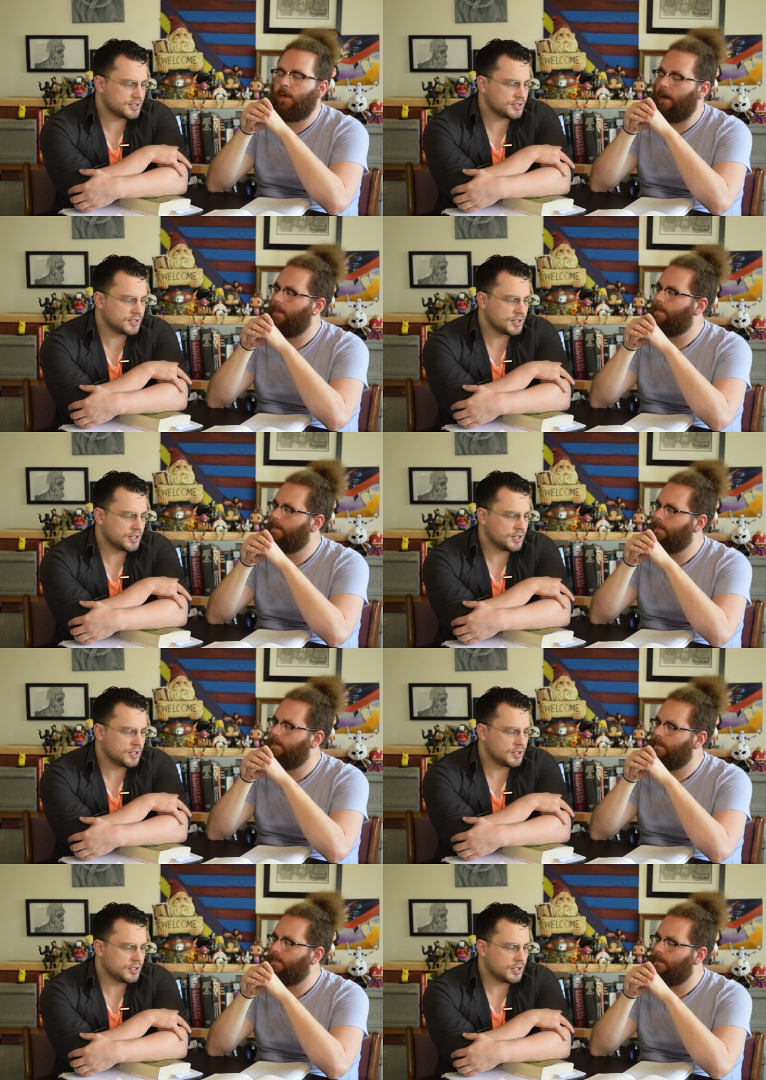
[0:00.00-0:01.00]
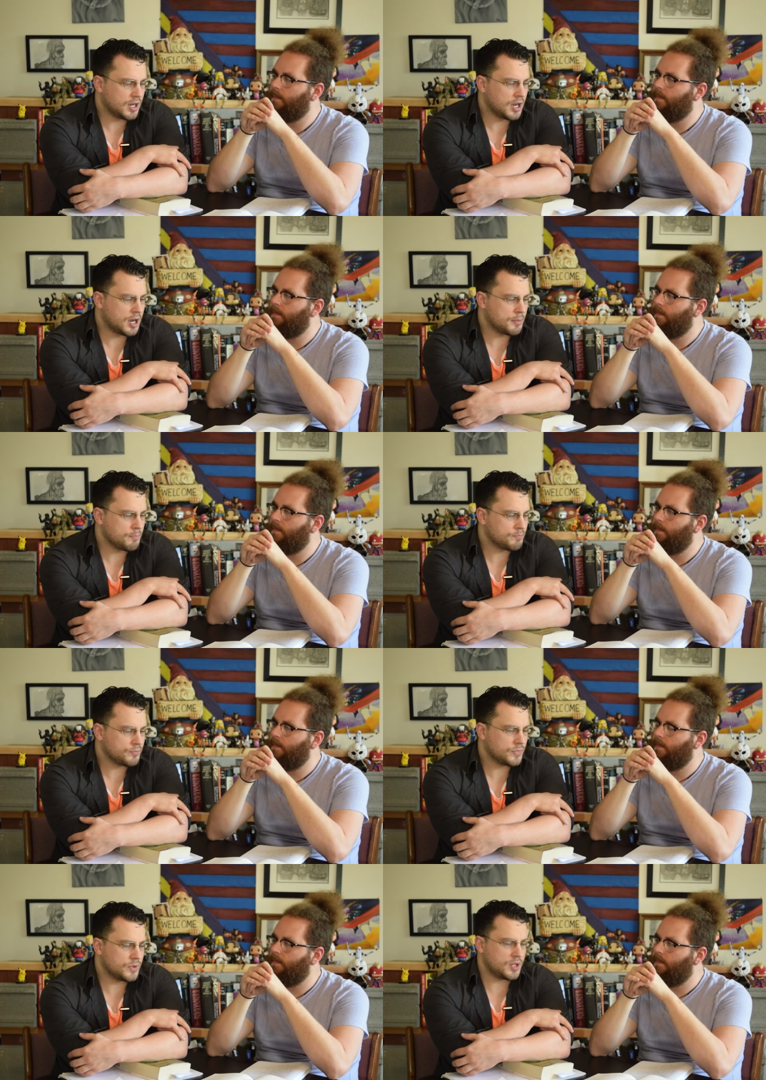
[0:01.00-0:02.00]
Speaker 1: Okay. Um,
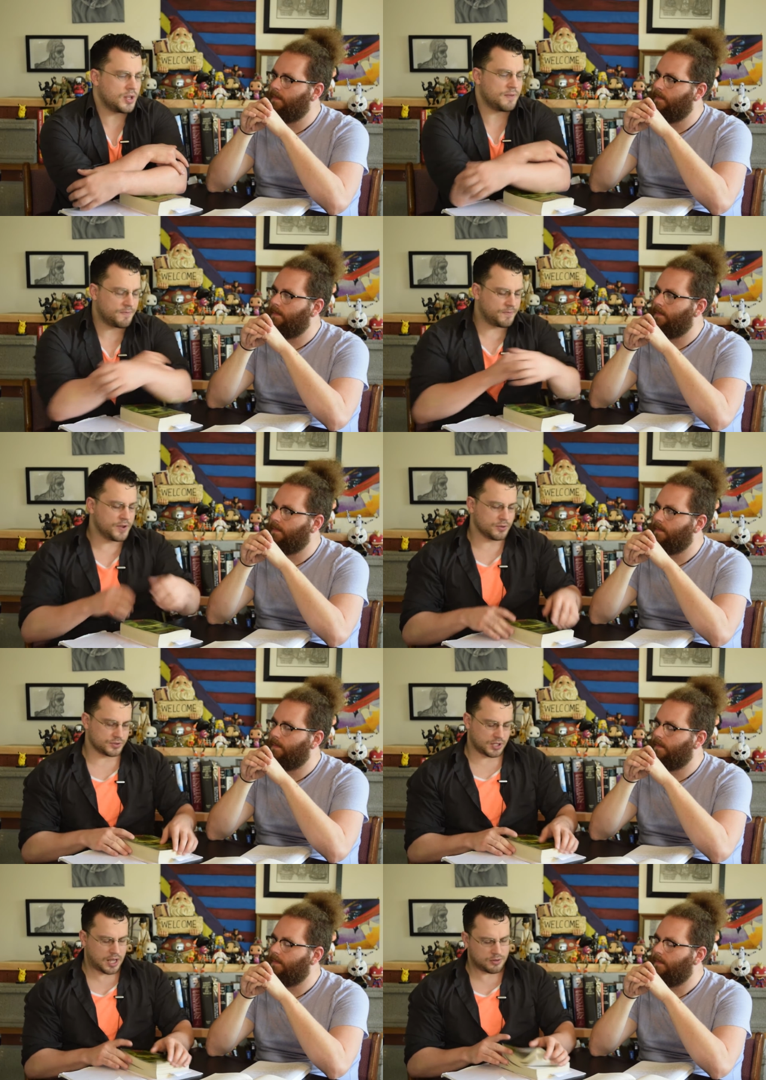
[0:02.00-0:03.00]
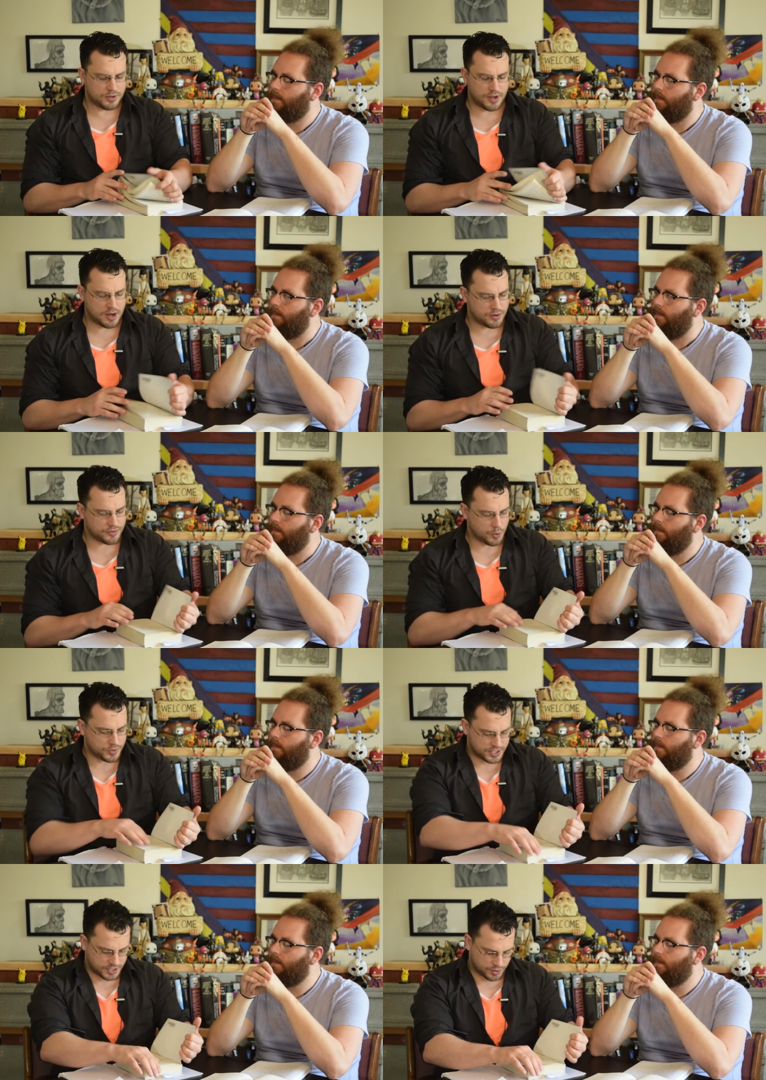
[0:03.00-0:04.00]
it feels, I don't, I I don't even know
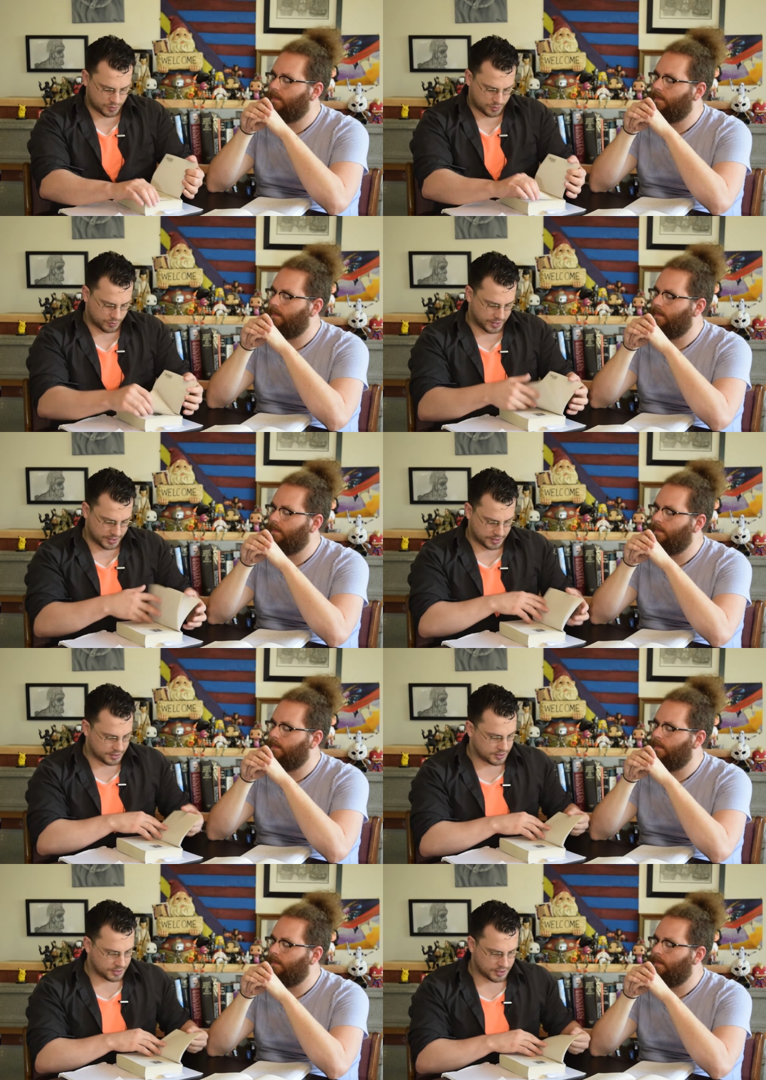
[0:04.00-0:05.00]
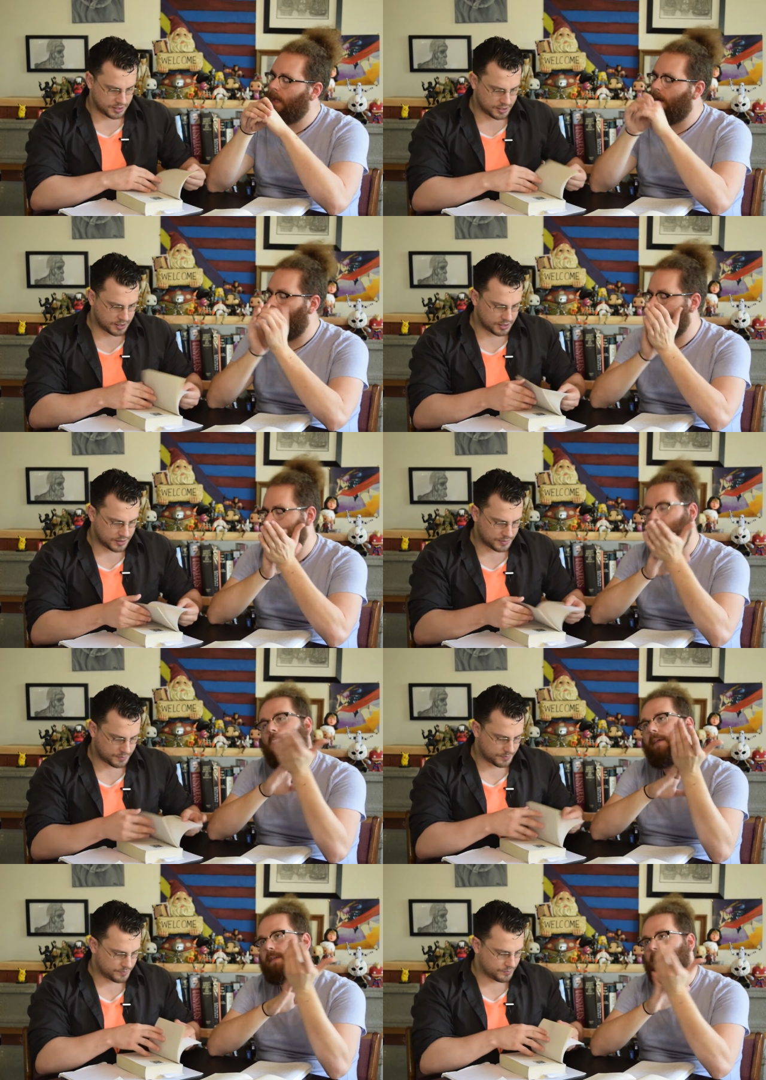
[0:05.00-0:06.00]
when the series was written
Speaker 2: we're
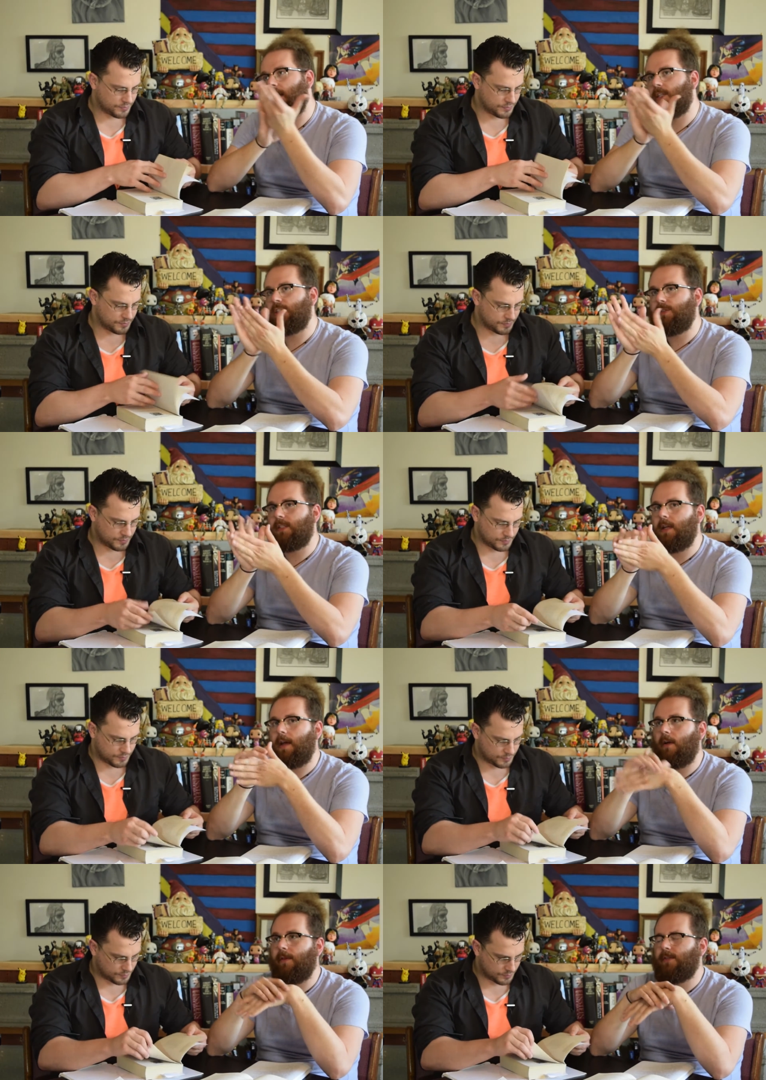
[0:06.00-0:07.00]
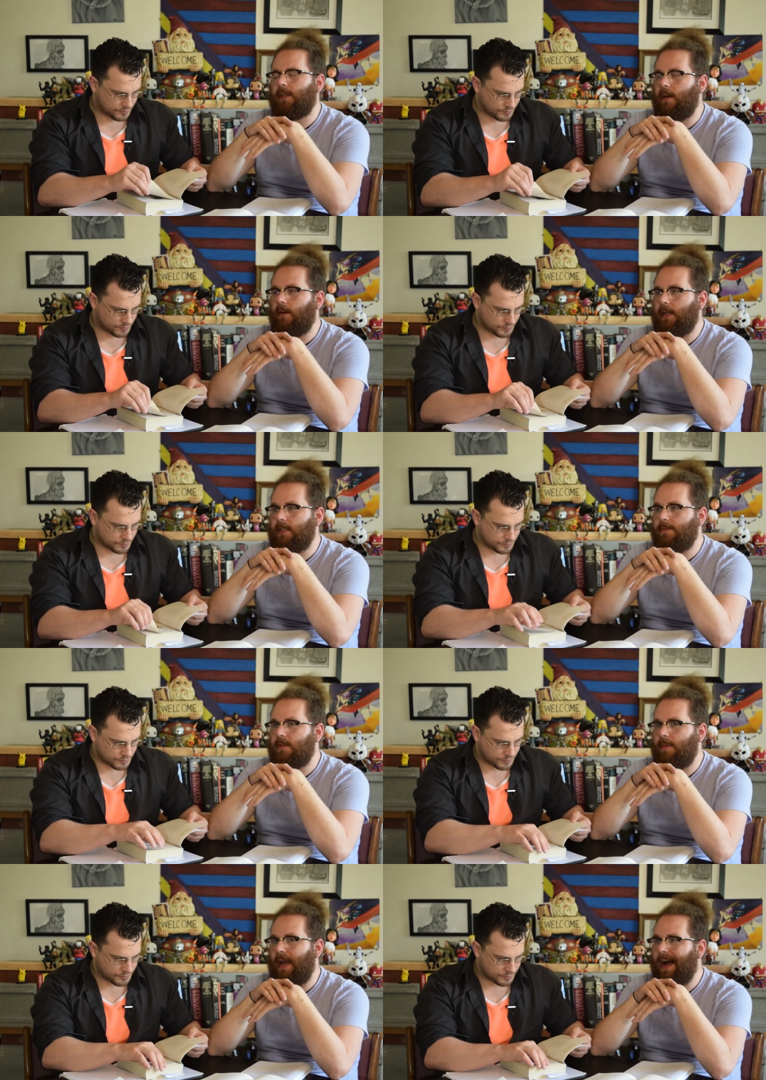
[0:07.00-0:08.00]
still having that issue today, although security
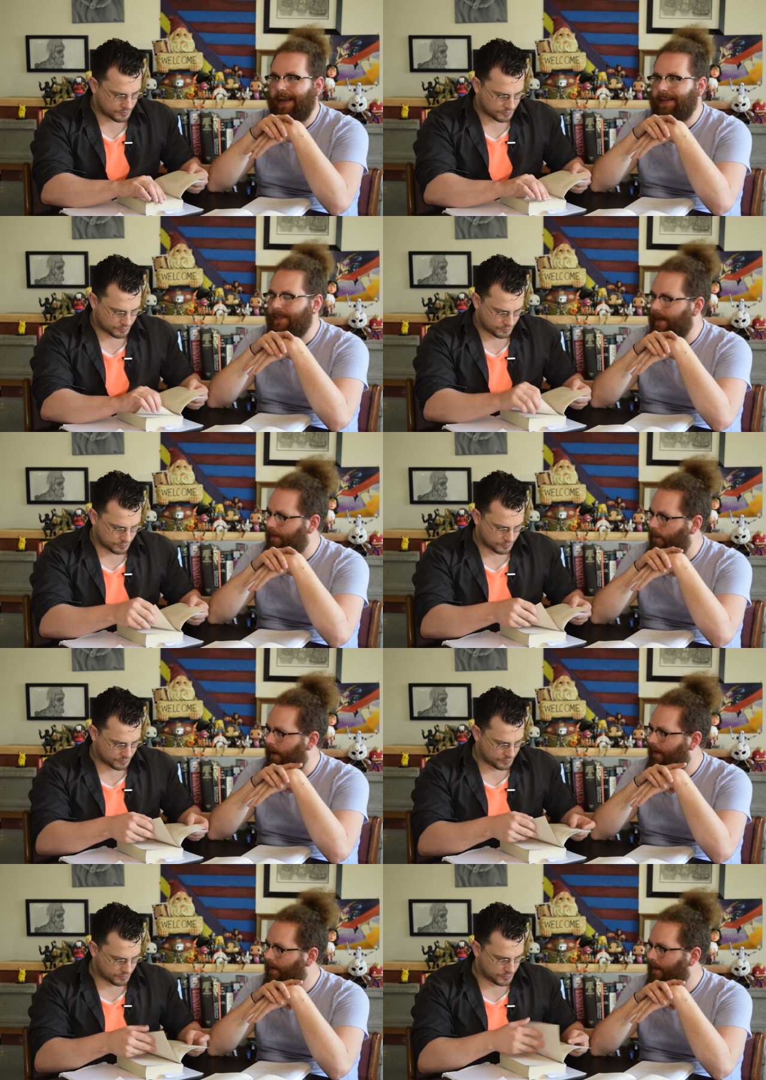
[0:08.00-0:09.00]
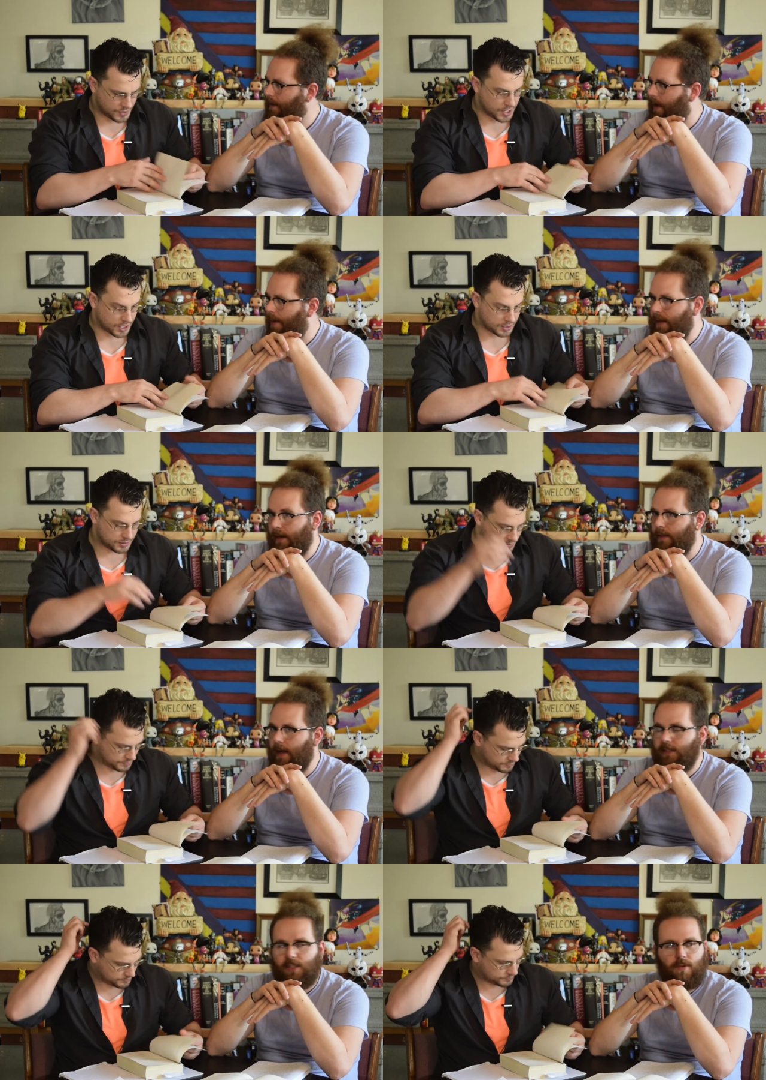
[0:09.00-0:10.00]
seems to be heightened everywhere. Yeah. I mean, a
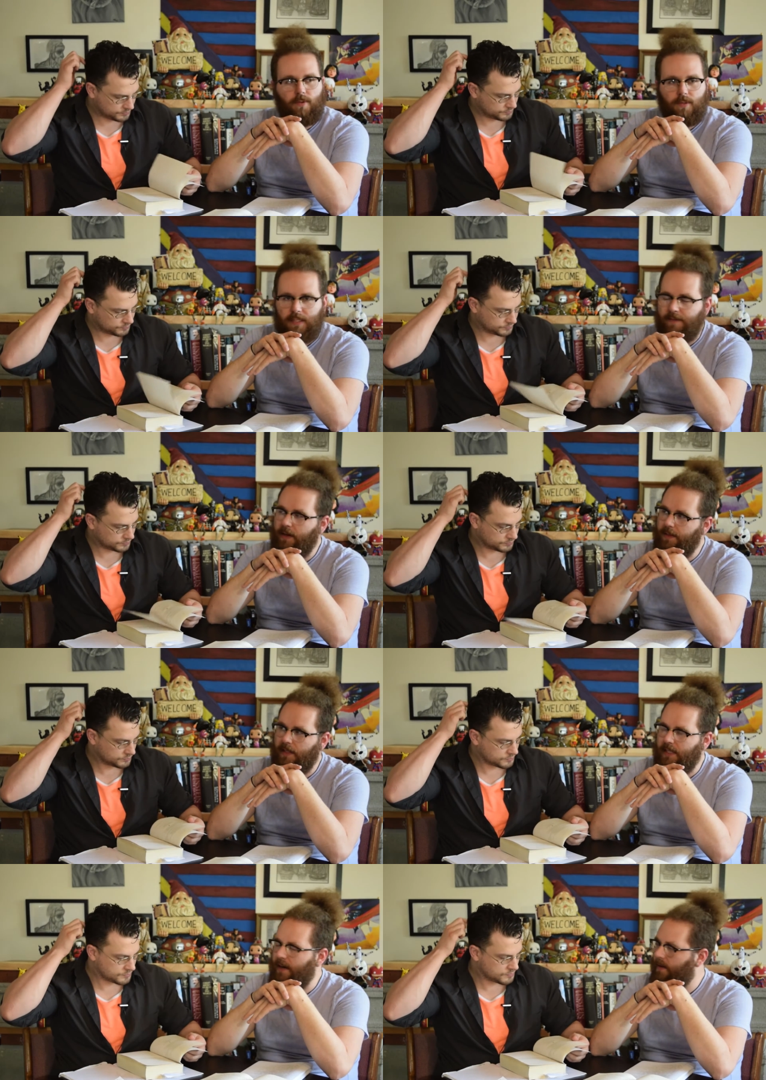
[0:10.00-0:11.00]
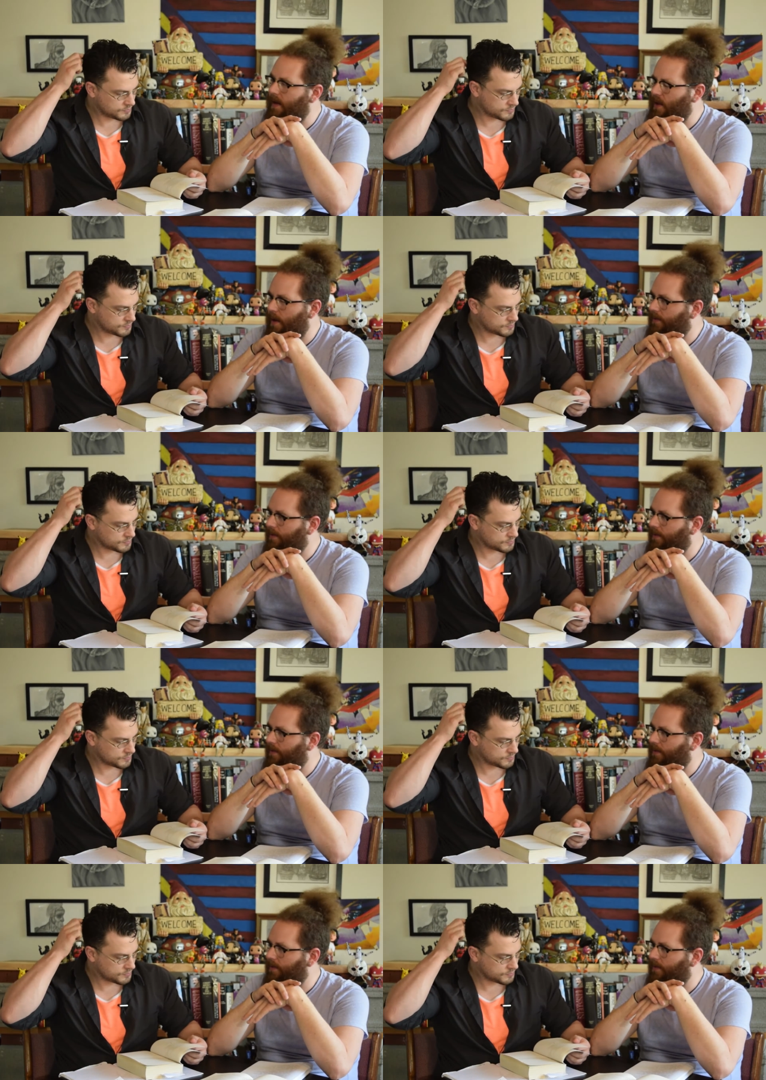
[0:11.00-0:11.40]
lot of schools, even in this area, you